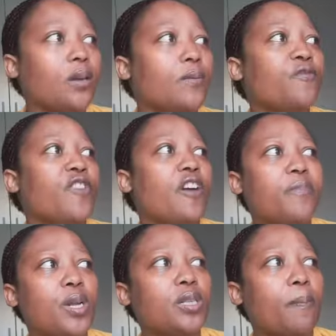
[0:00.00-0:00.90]
5
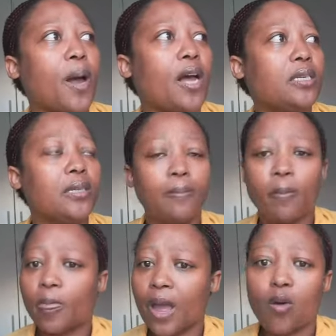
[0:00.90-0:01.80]
minutes apart,
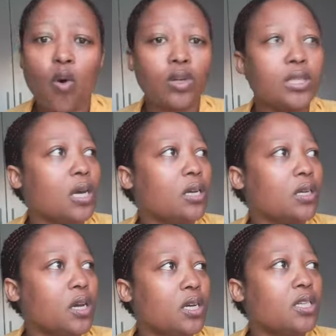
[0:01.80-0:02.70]
I called her.
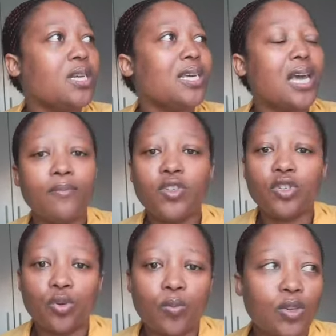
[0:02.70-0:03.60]
She came, she took me
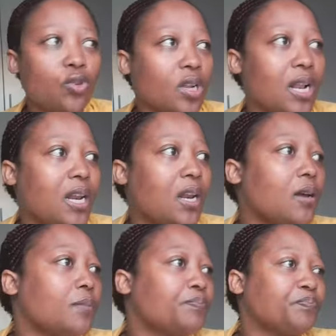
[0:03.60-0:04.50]
to the clinic.
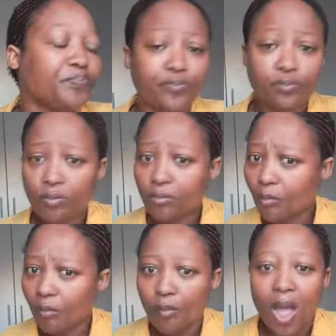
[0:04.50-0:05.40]

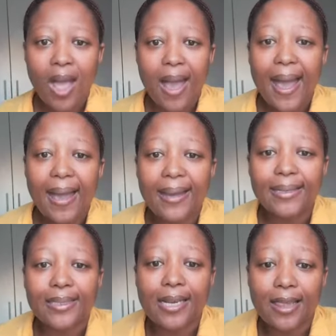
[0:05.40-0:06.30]
And
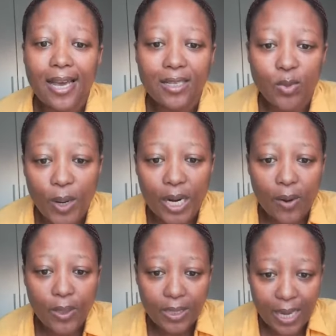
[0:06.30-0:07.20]
that's when I was
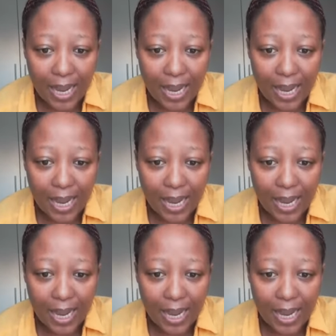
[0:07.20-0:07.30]
like,